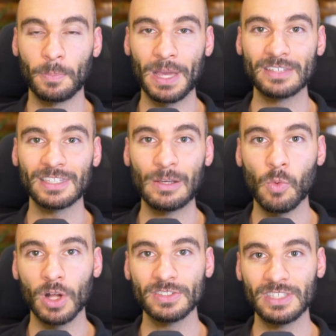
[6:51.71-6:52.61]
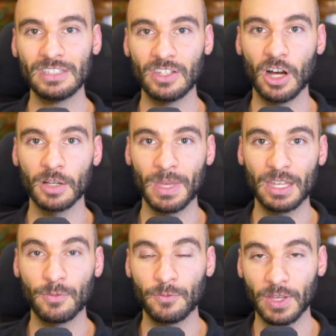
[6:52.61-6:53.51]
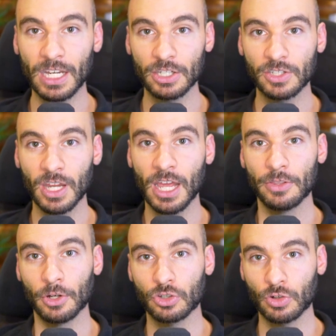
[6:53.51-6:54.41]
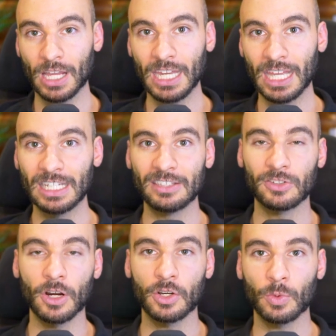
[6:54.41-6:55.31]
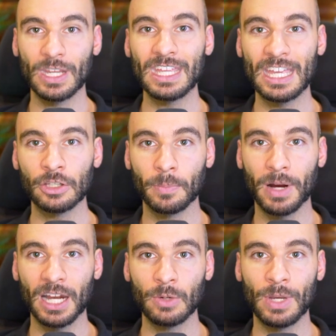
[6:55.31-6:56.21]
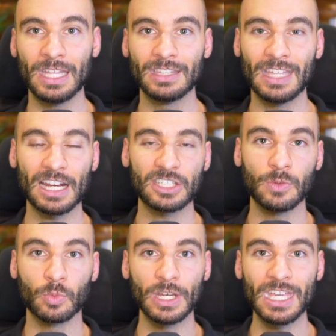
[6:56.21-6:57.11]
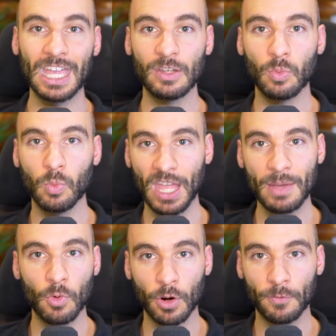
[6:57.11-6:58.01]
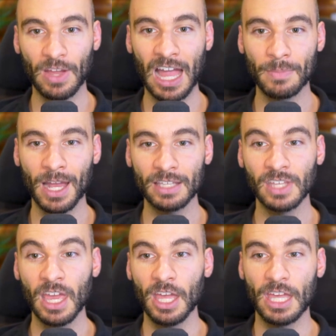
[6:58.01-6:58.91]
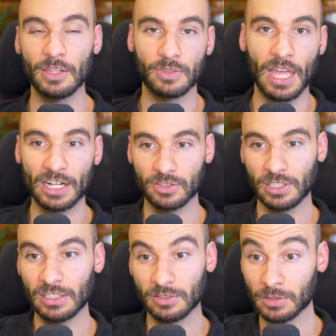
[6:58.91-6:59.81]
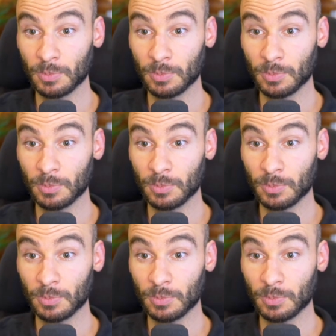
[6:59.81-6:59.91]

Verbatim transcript: So basically, once these young men finished their training and they start to regain their body weight, they actually regained way more fat mass. It actually, they,